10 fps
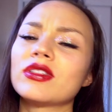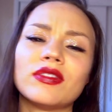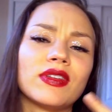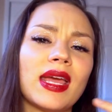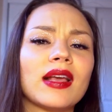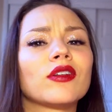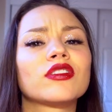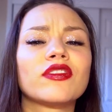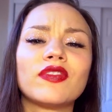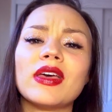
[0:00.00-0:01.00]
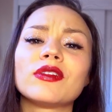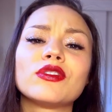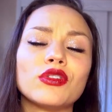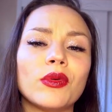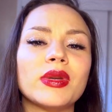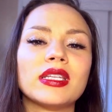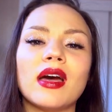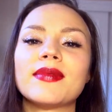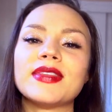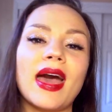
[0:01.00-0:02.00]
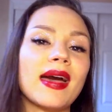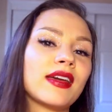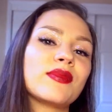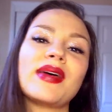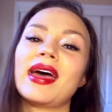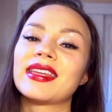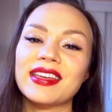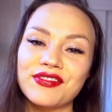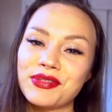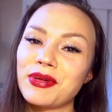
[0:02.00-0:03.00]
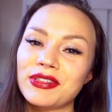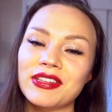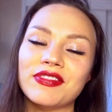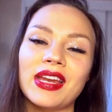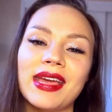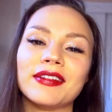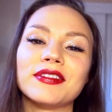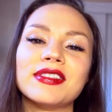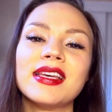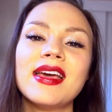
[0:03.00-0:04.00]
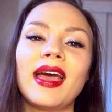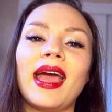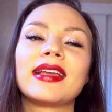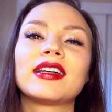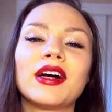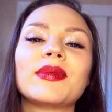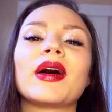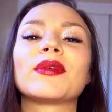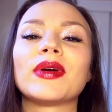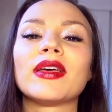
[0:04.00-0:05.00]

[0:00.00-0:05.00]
different angles, failed so many times at combating it from all different angles, and come out